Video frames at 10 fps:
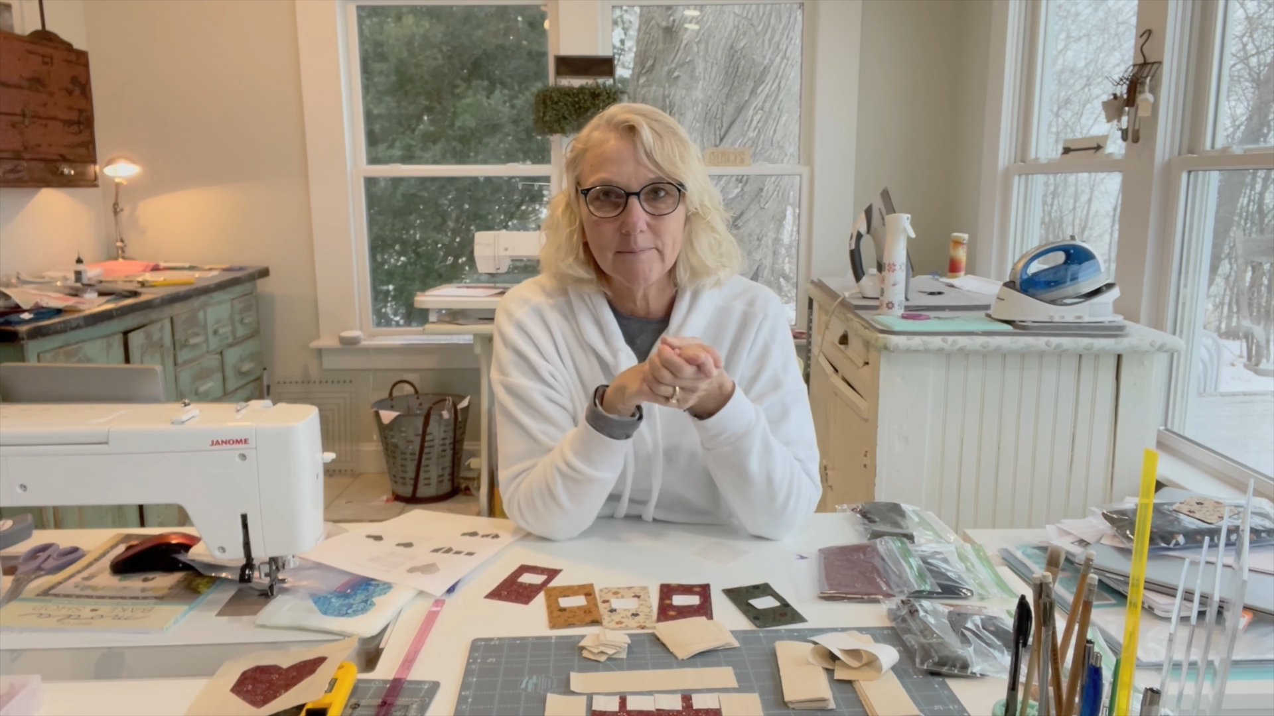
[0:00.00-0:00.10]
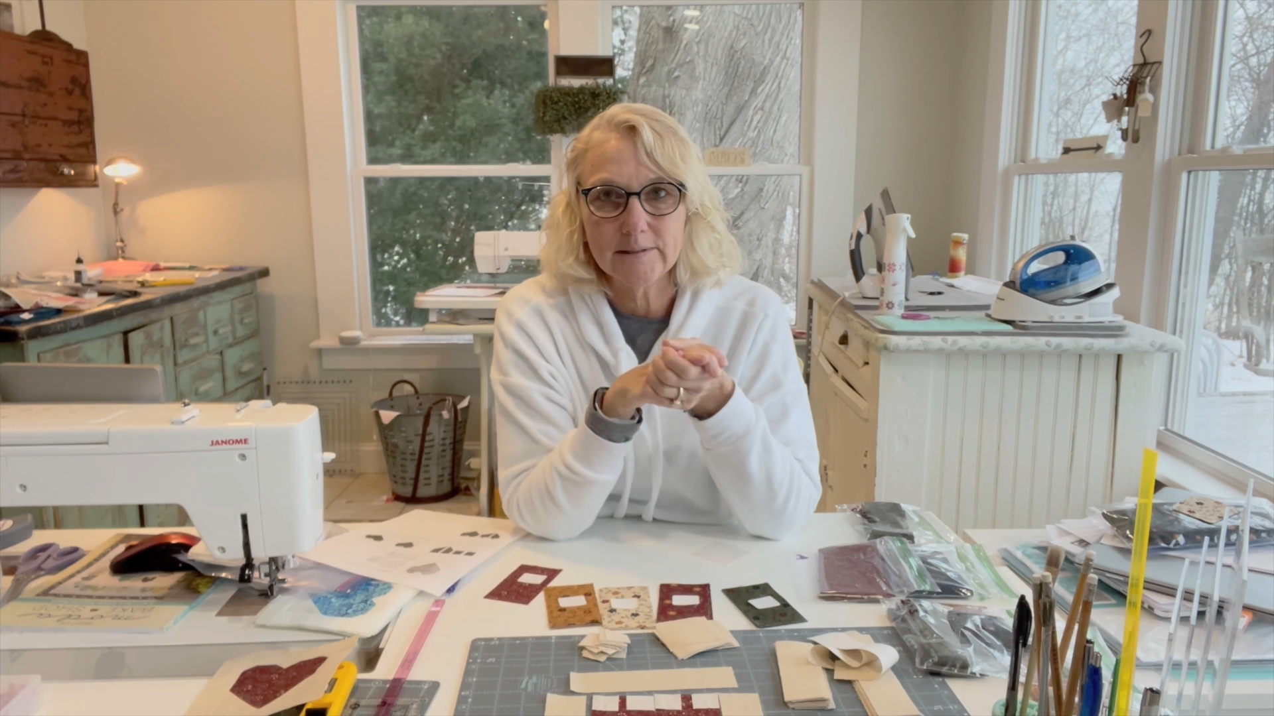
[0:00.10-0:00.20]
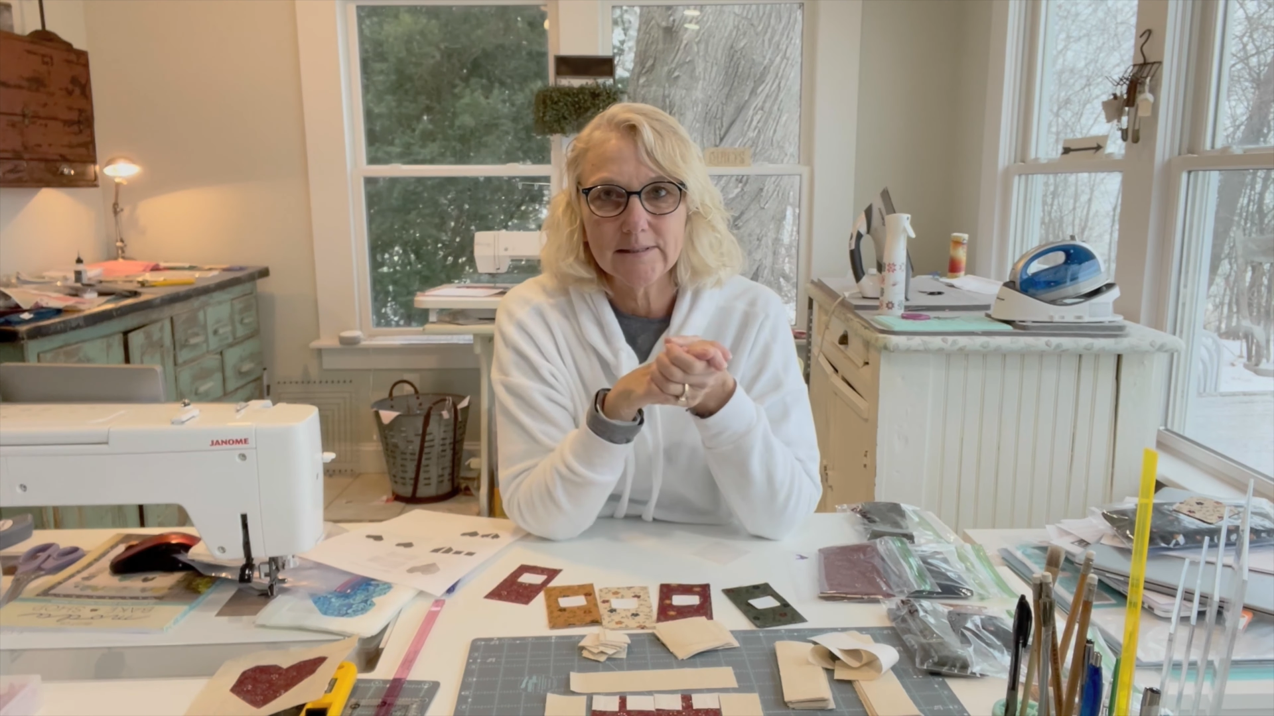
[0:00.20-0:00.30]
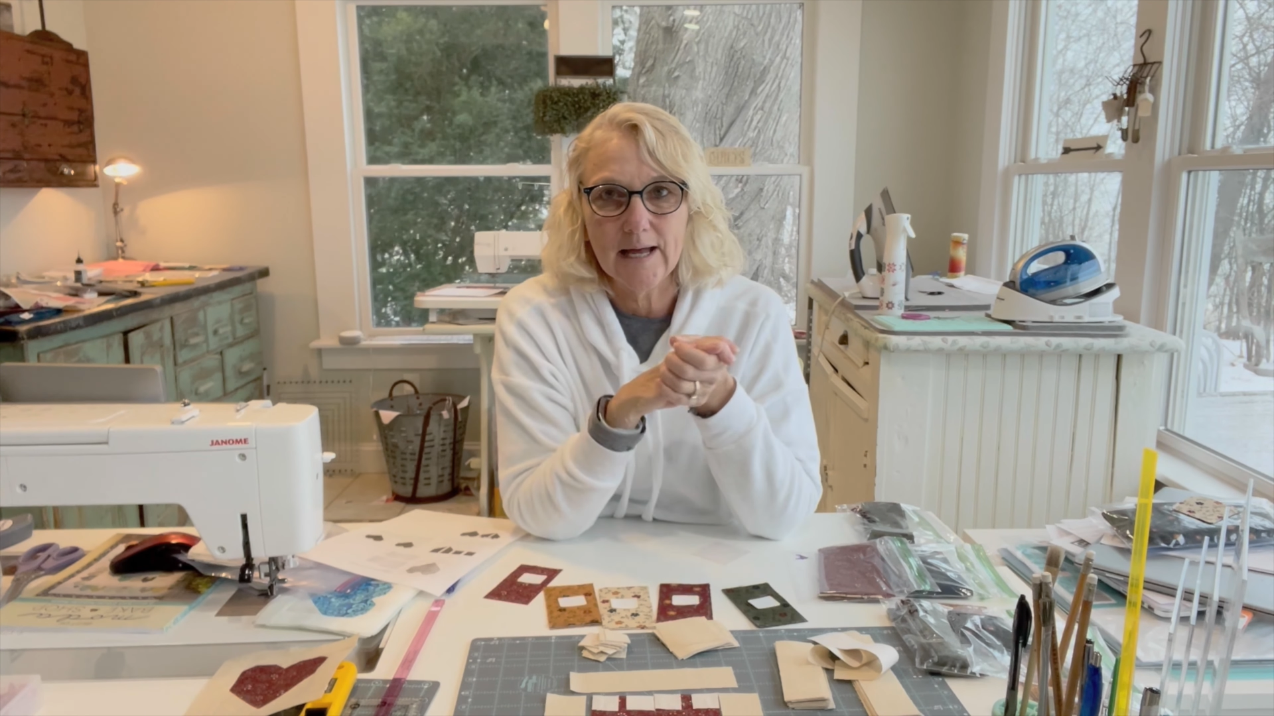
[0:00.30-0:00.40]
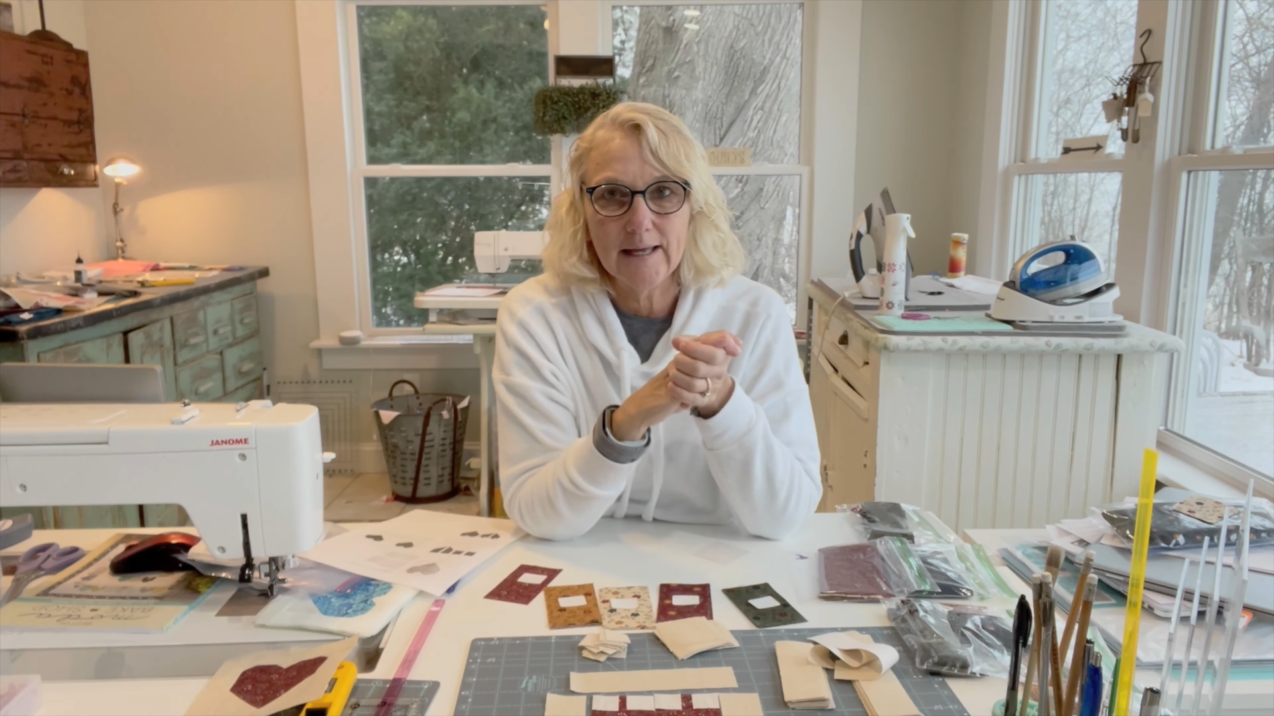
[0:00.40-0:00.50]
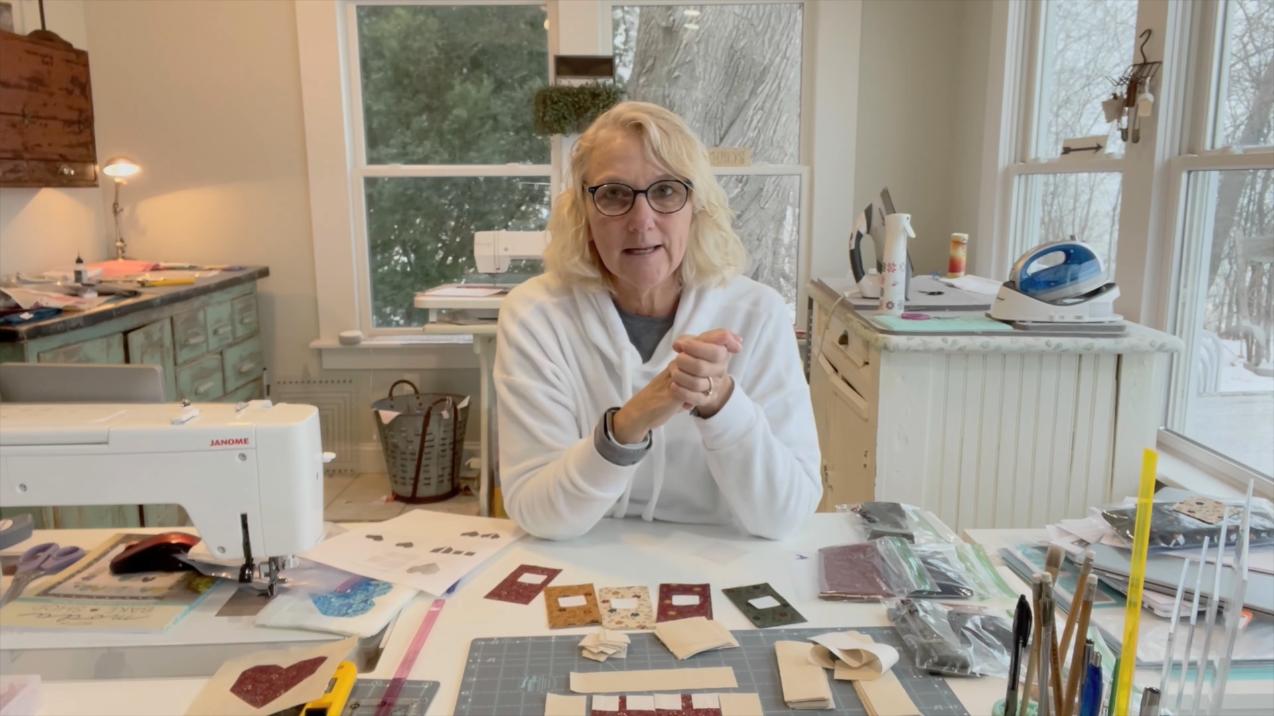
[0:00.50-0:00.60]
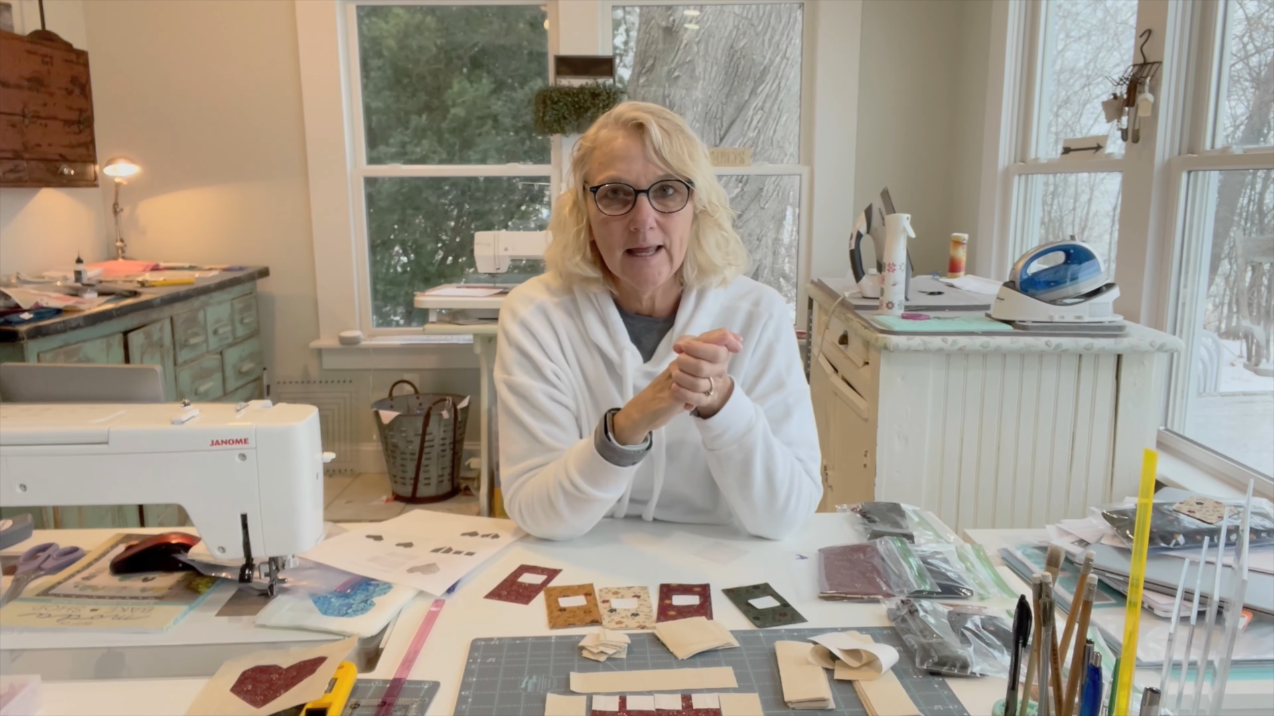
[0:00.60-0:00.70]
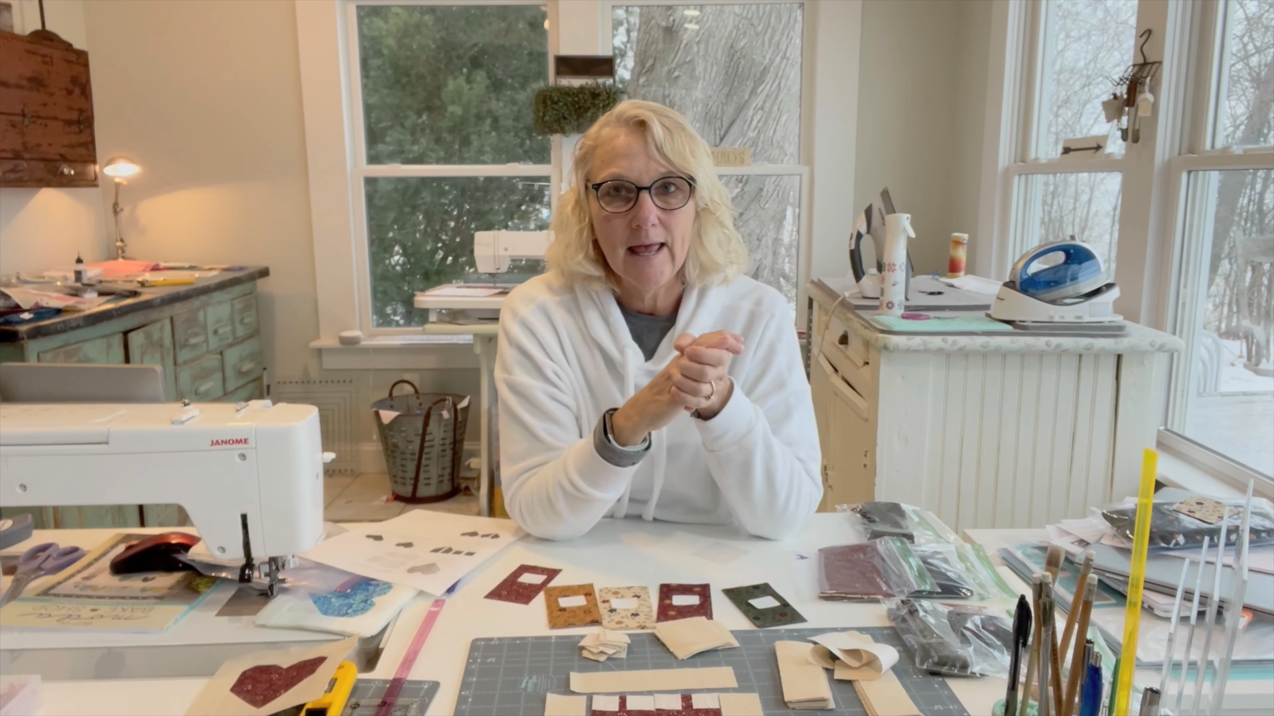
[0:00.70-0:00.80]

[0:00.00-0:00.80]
aside,